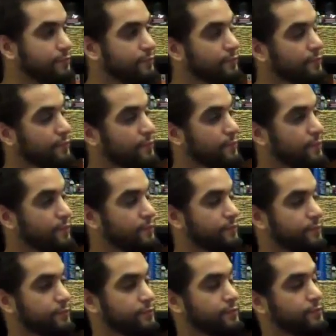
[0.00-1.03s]

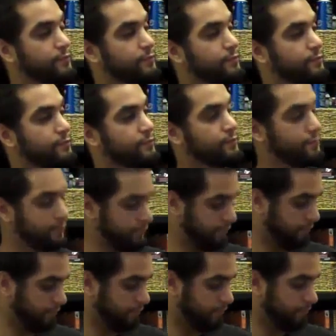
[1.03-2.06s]

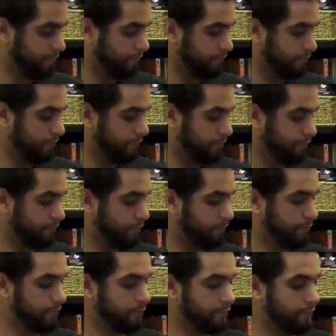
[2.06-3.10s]

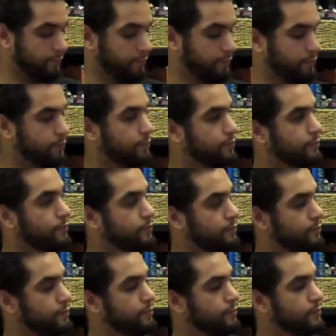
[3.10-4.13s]

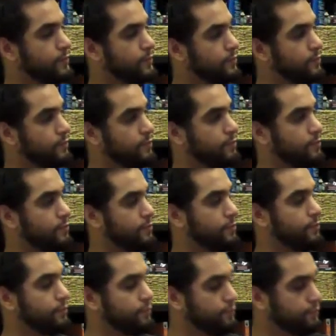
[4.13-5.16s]

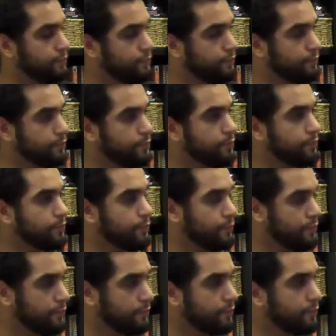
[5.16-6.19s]

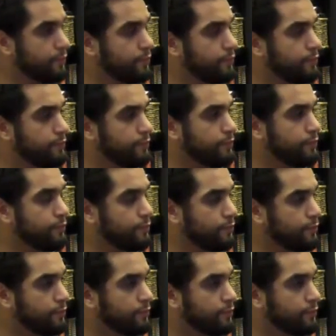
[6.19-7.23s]

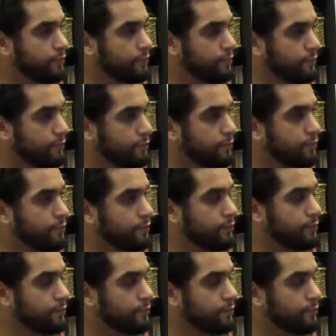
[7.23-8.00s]
The person shown says nothing.